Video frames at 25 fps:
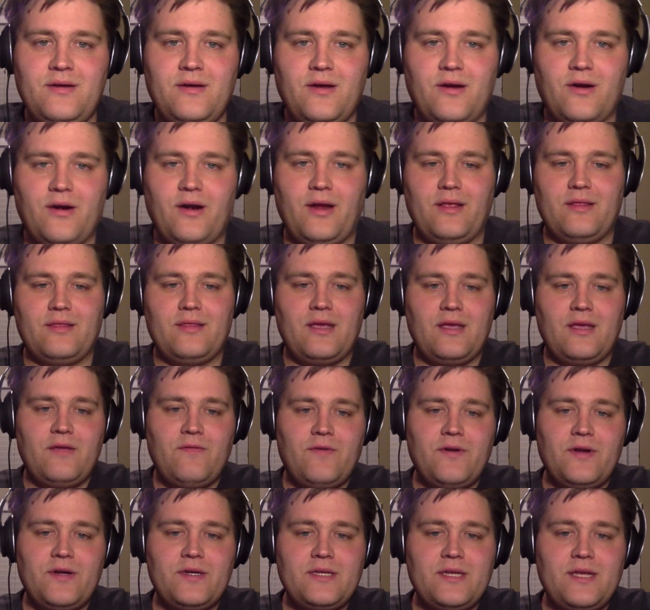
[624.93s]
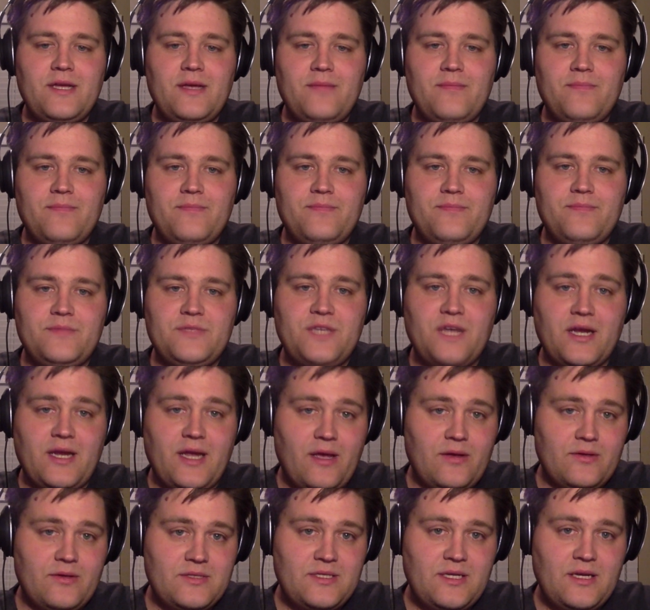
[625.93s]
All right. Thank you for your time. Check
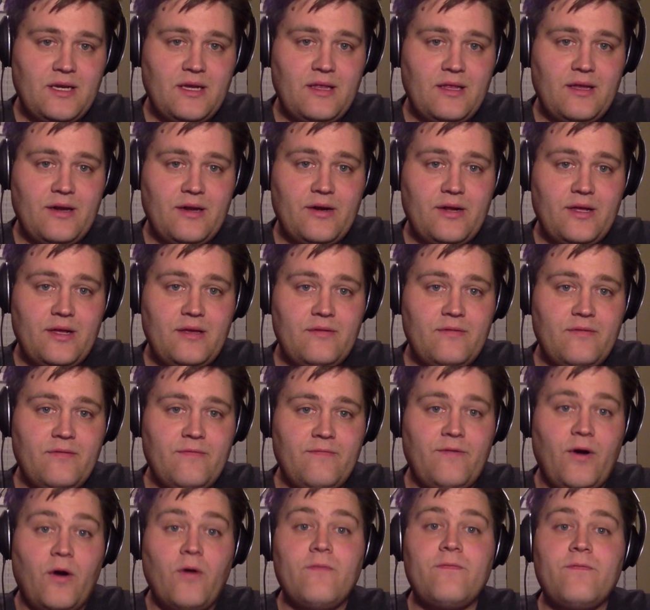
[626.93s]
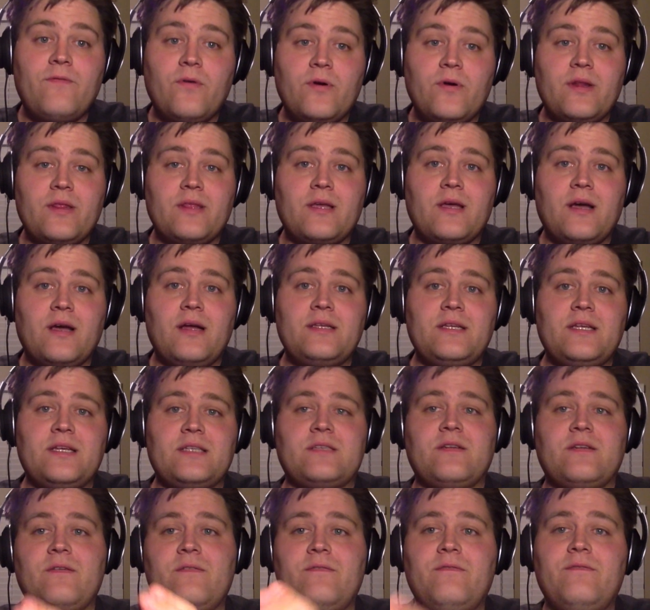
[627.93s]
out Singularity. Vote for it in the
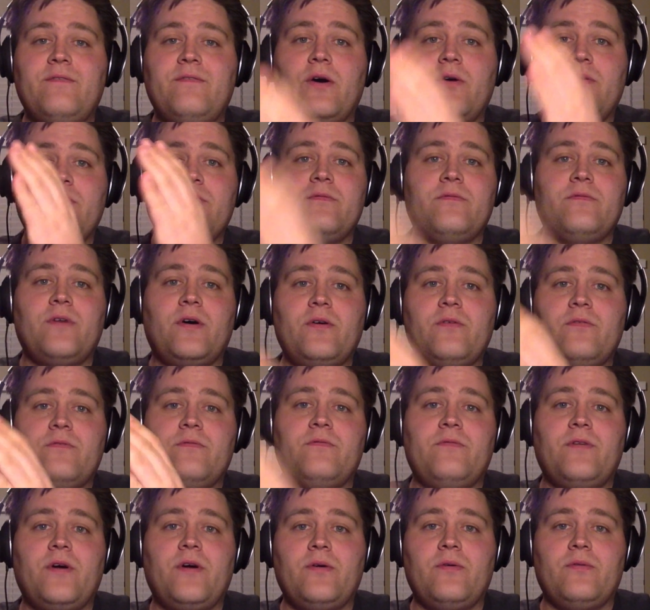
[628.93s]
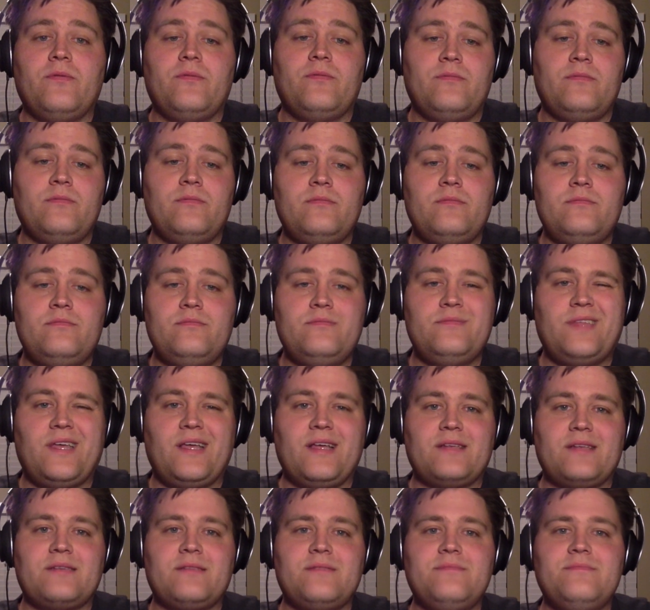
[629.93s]
contest. Vote, vote, vote.
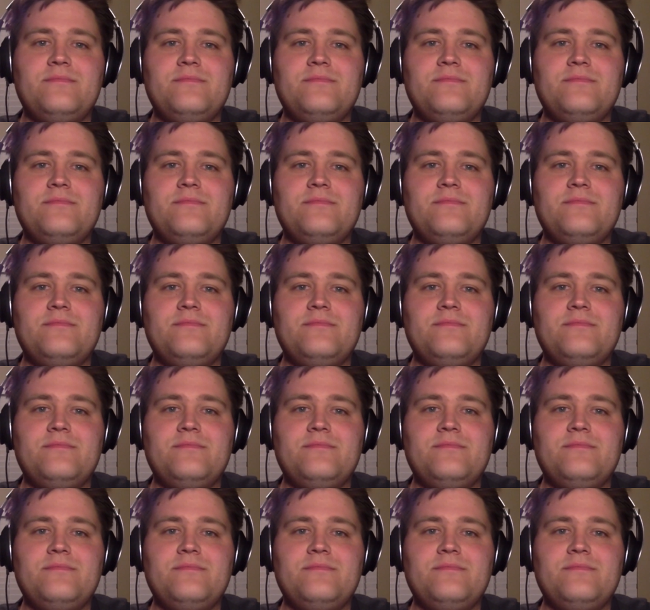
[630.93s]
Thanks.